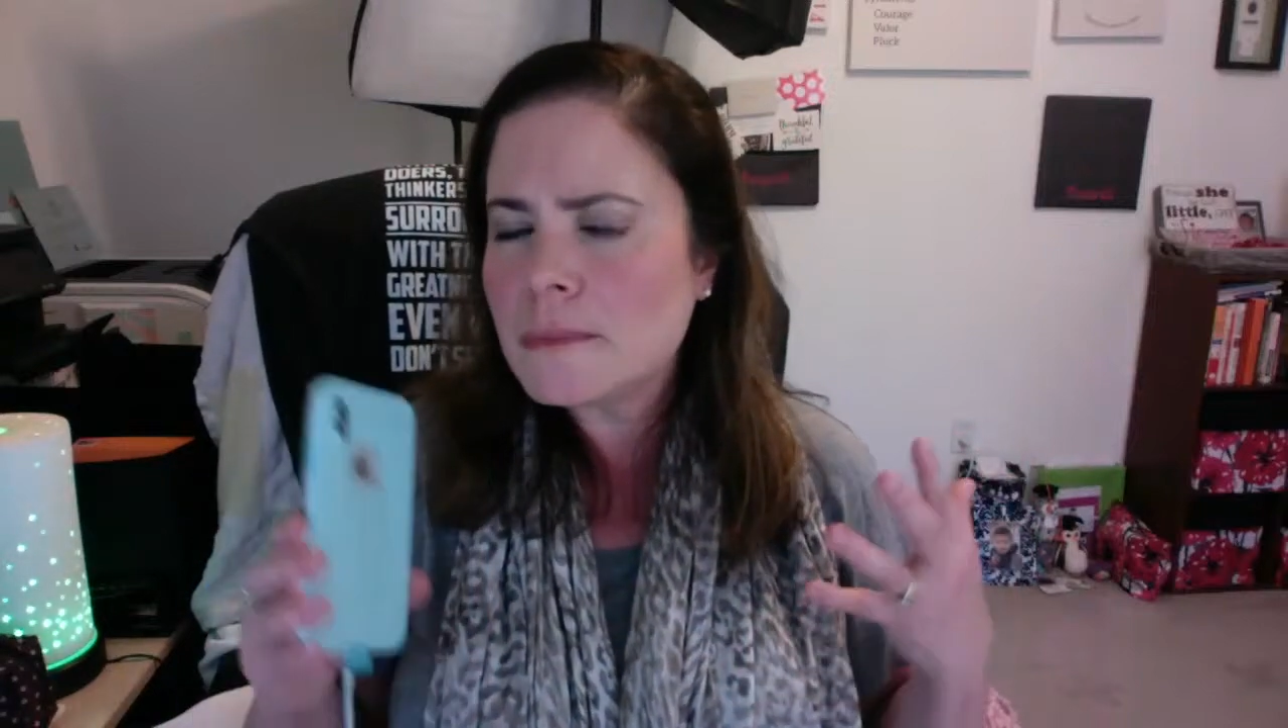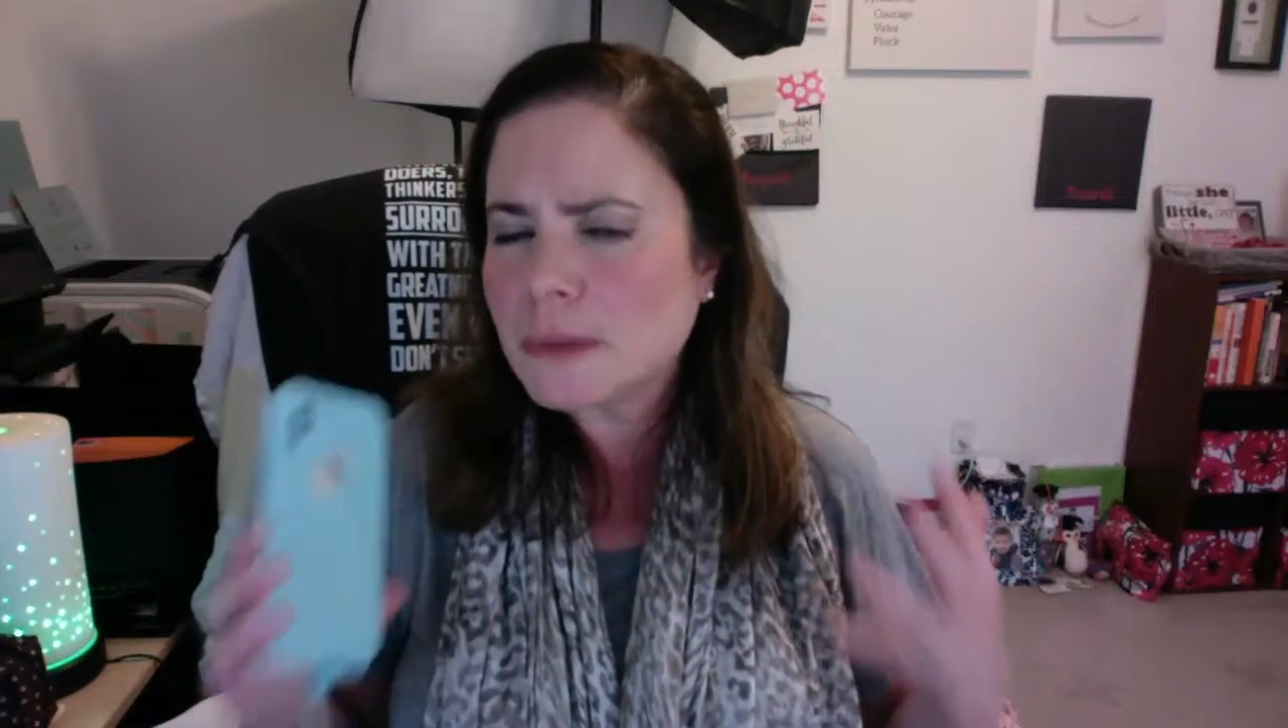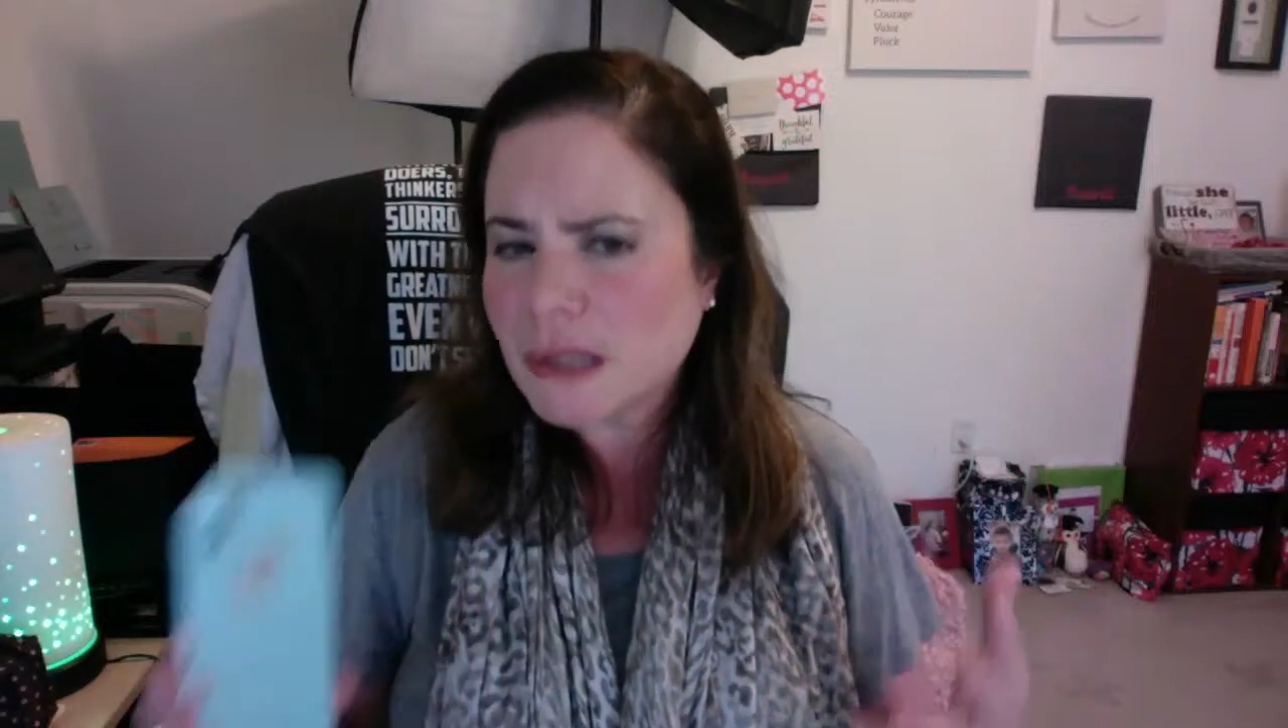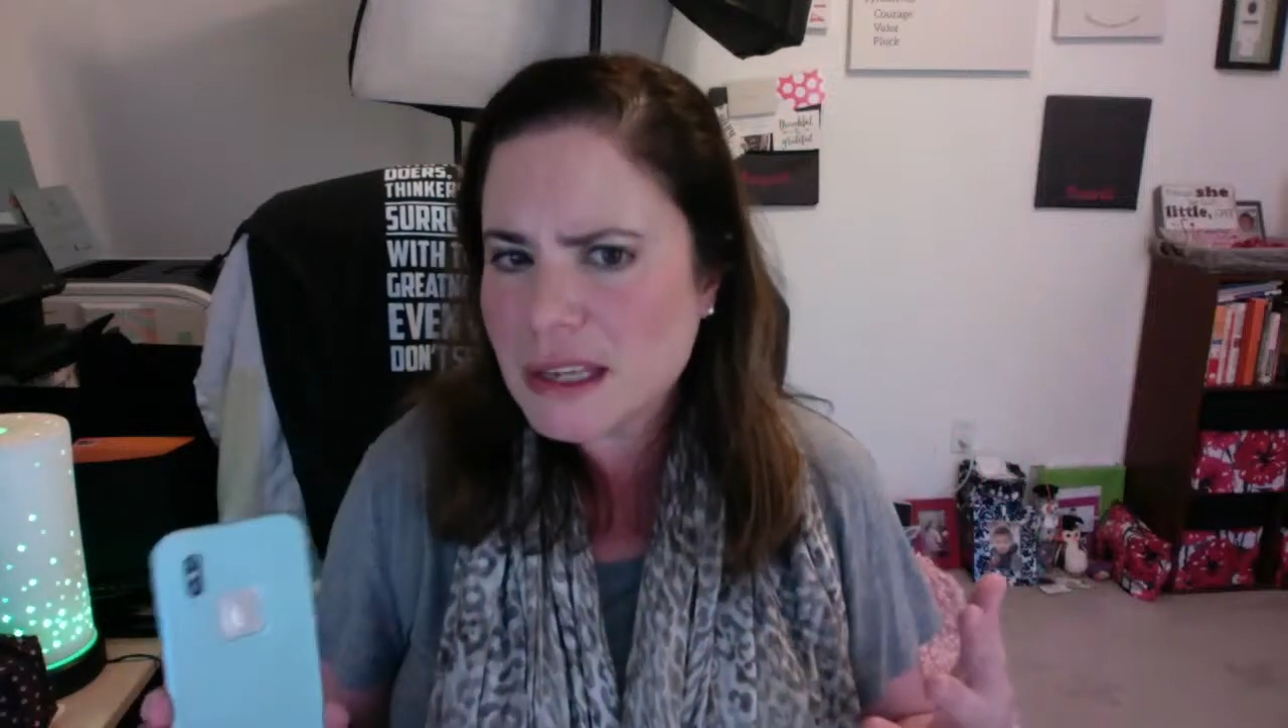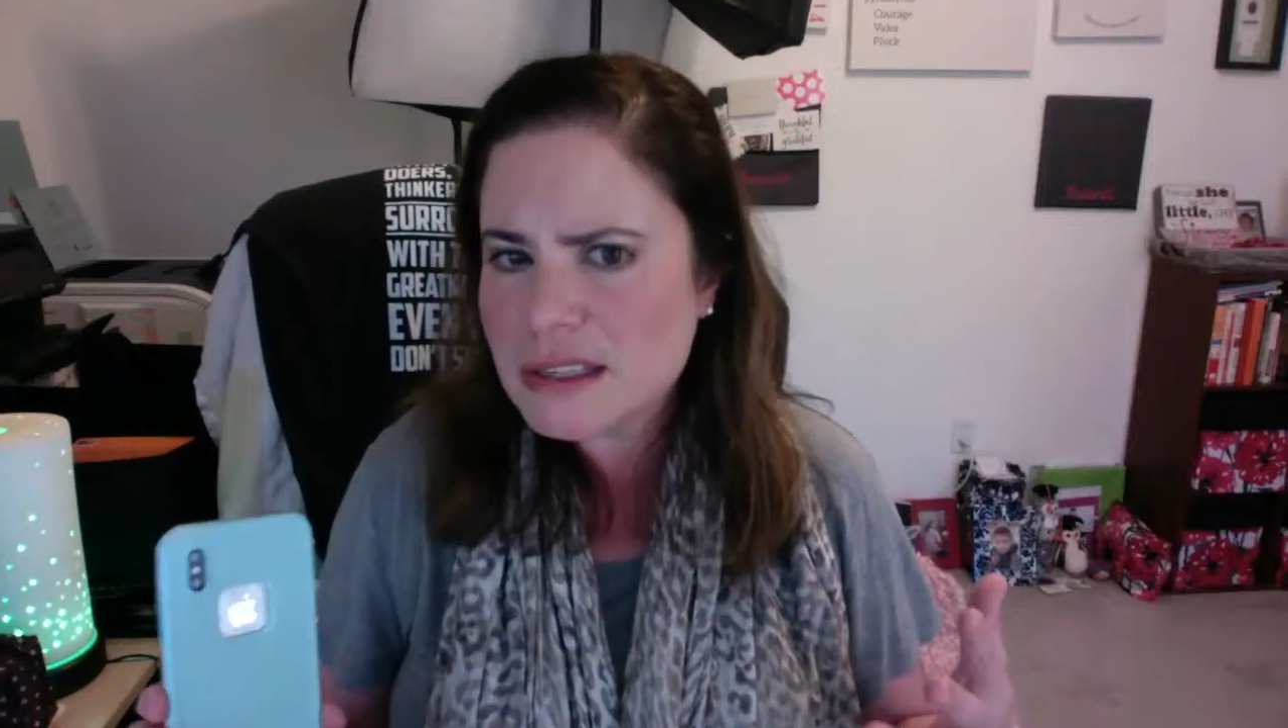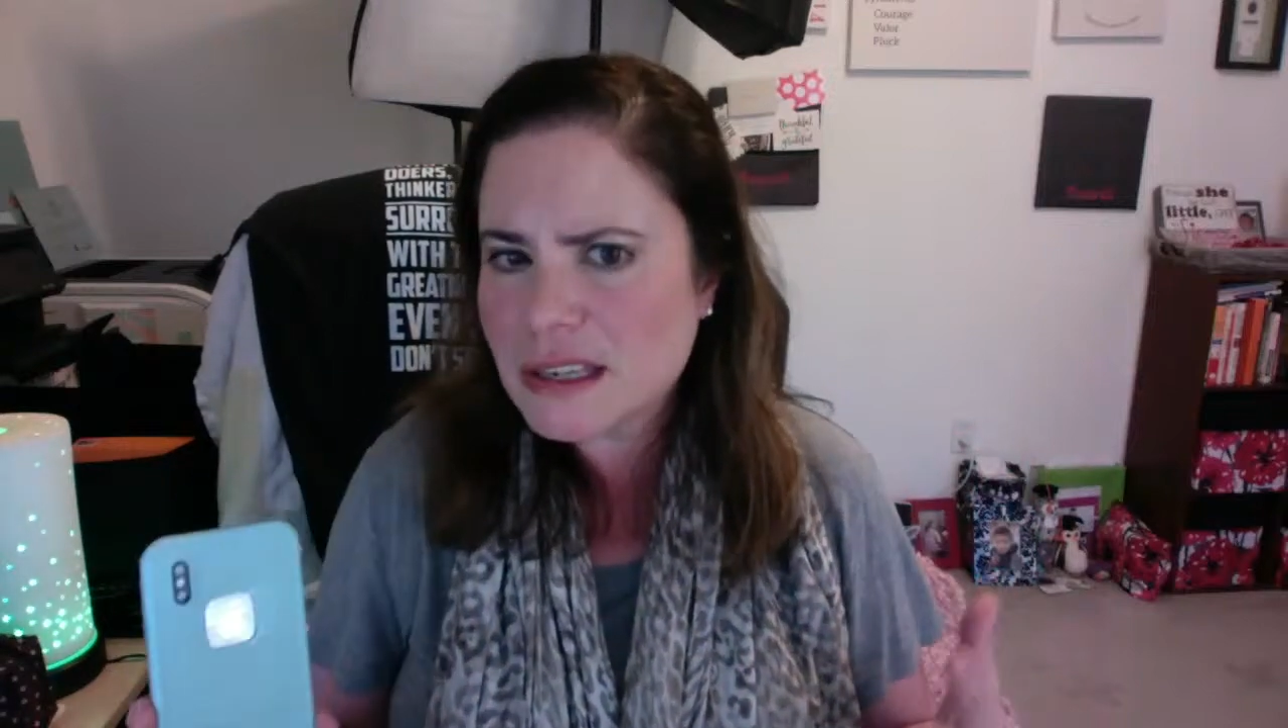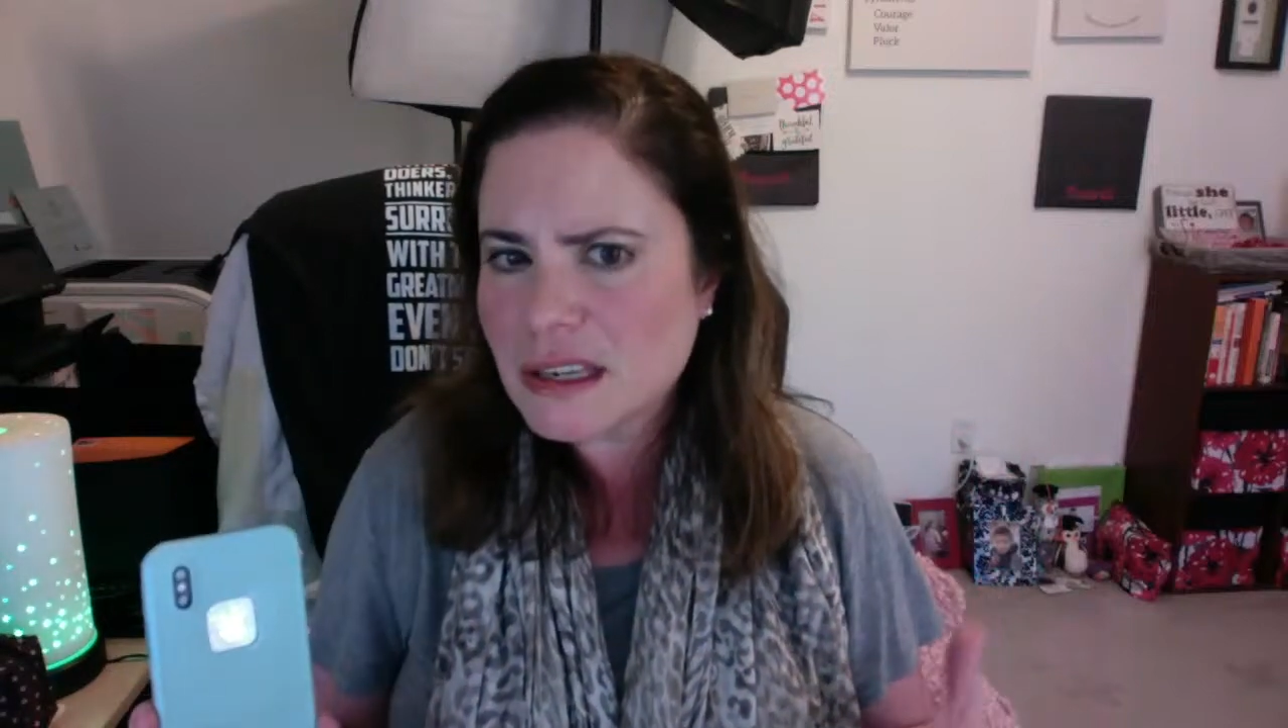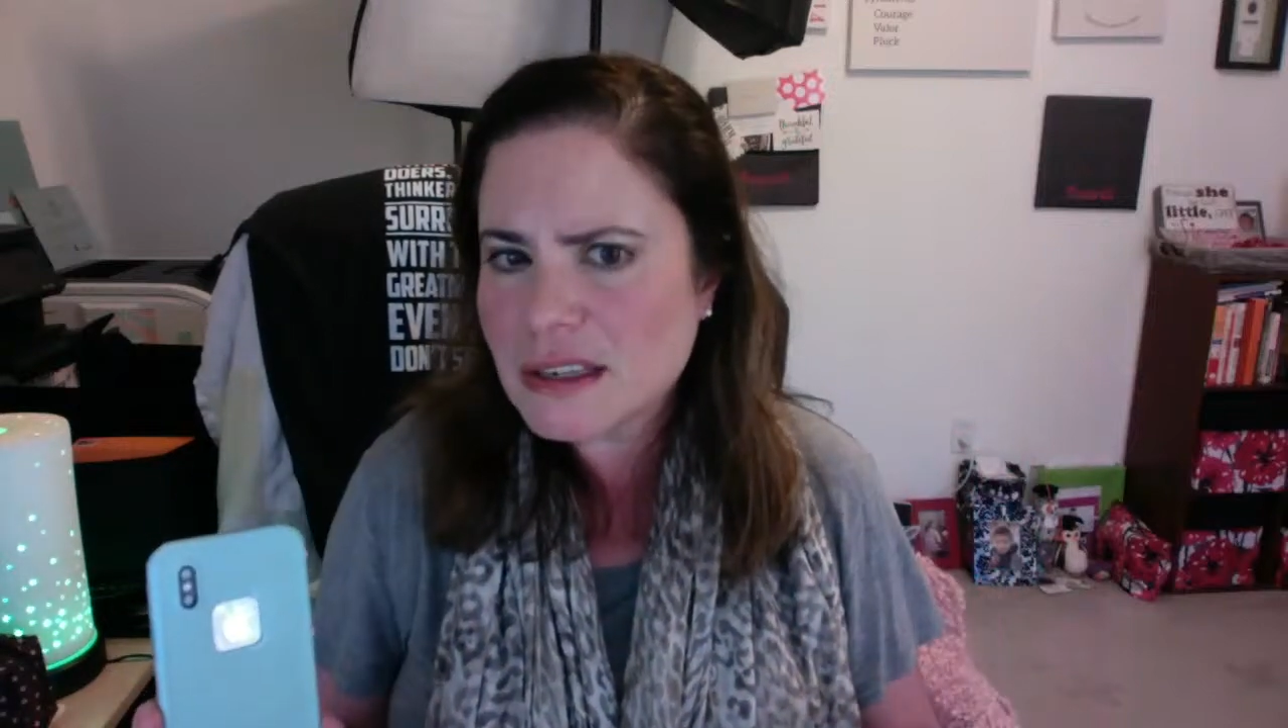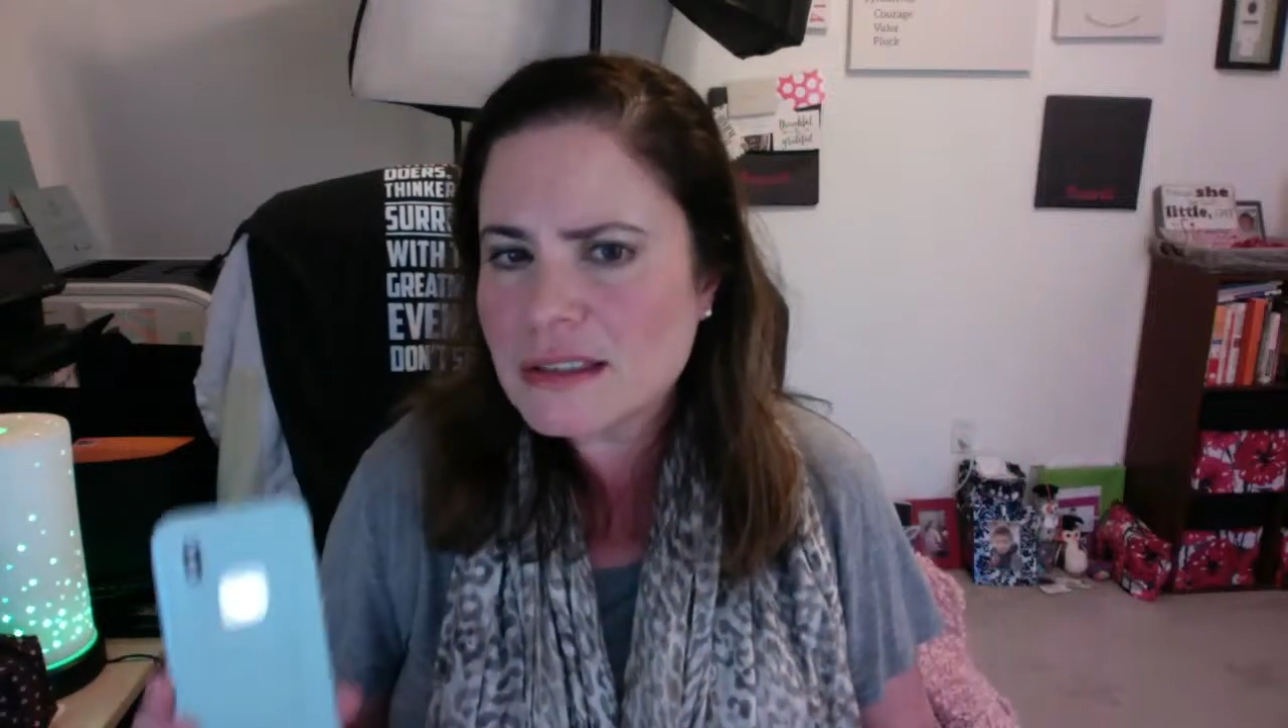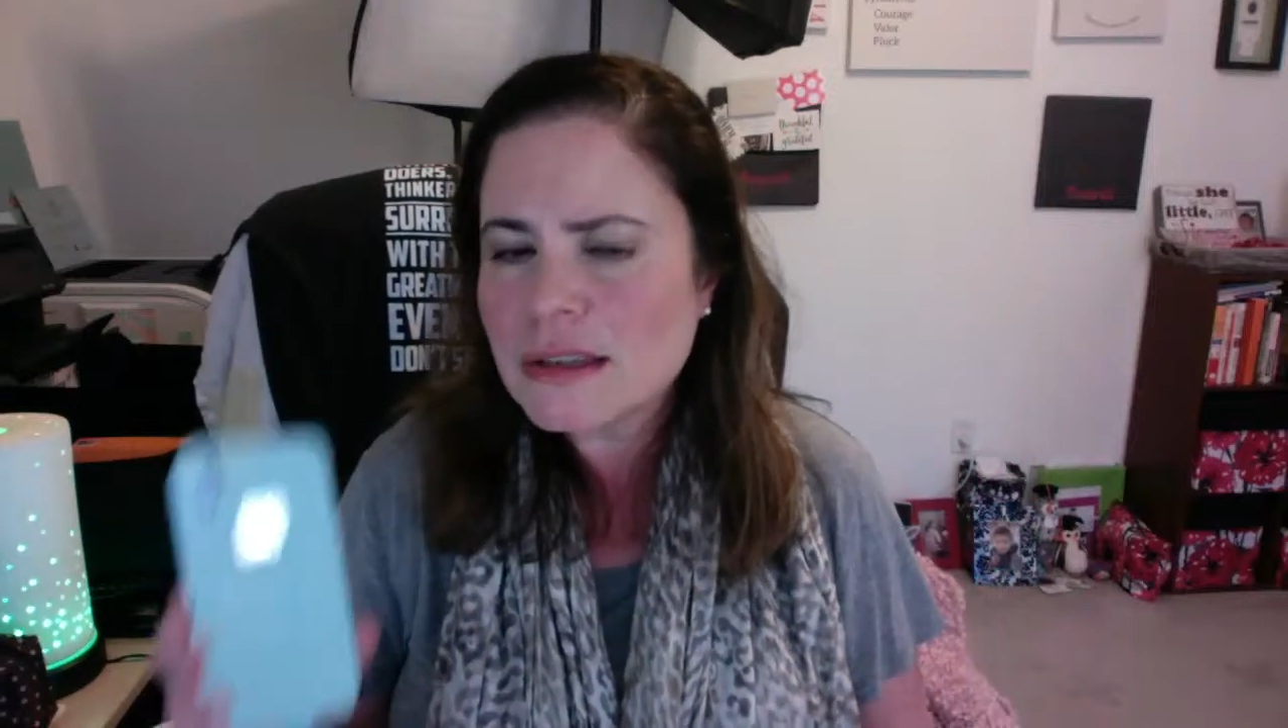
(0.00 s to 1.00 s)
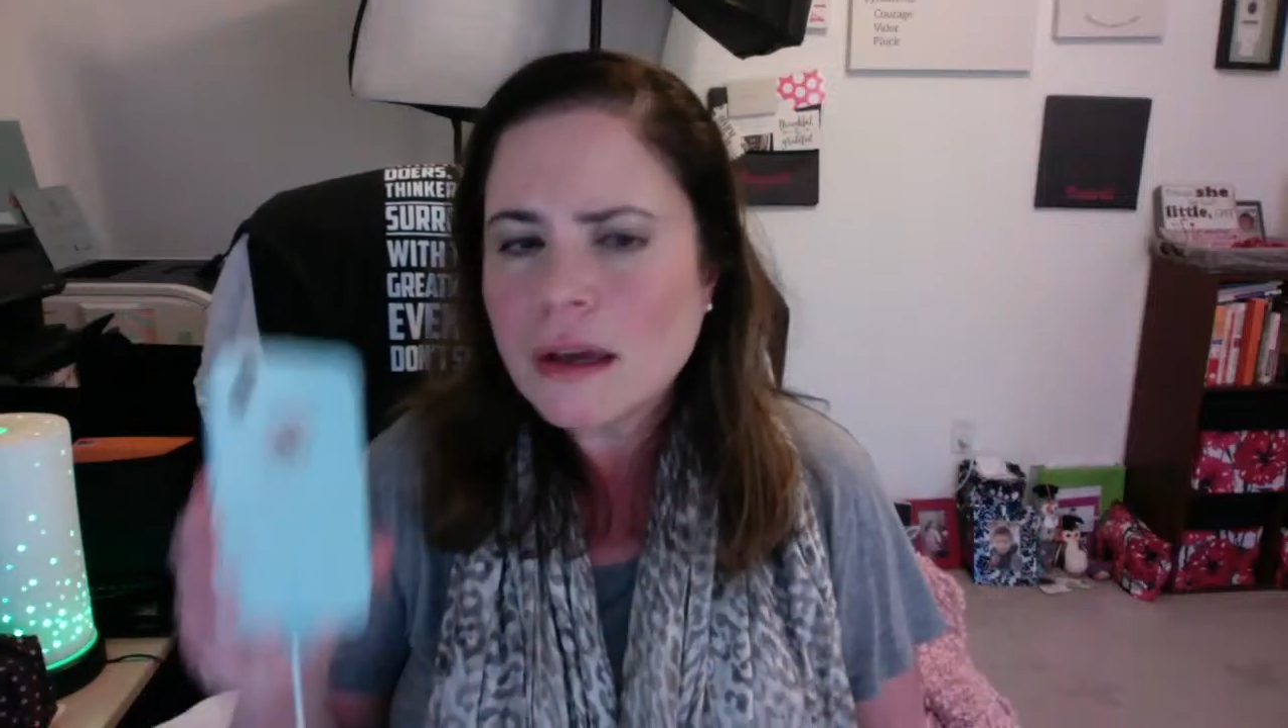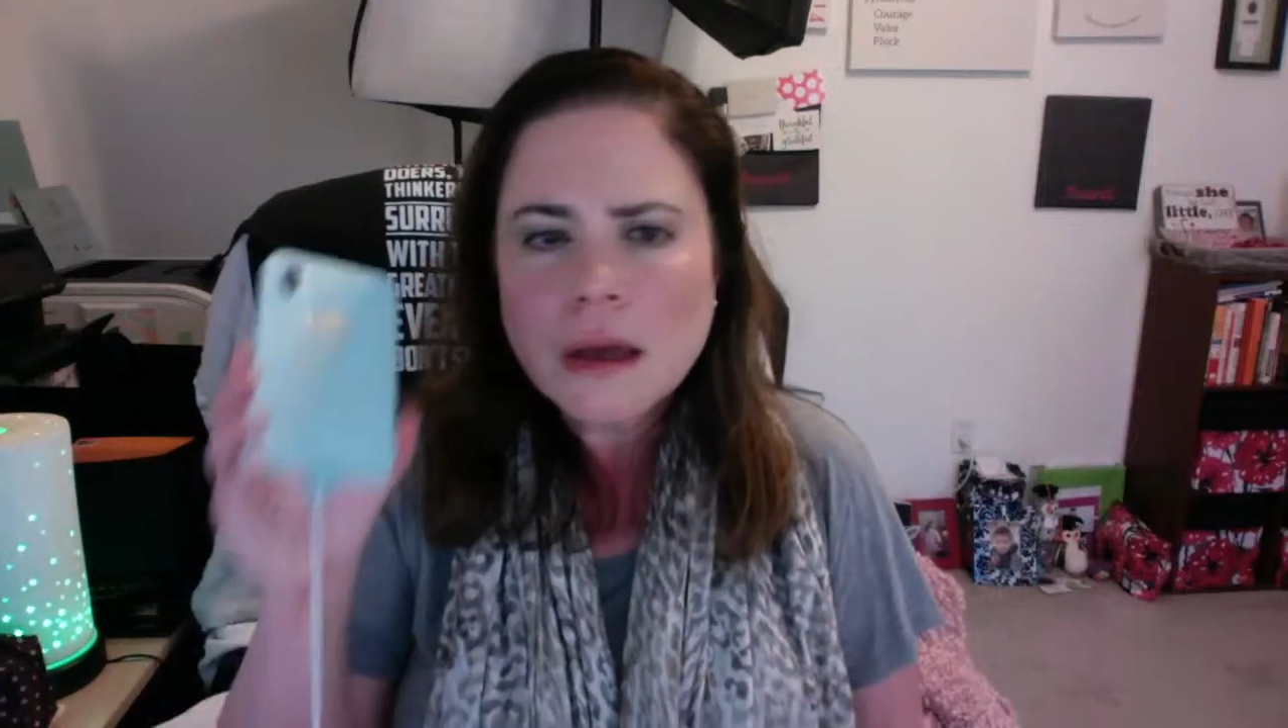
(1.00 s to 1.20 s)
places,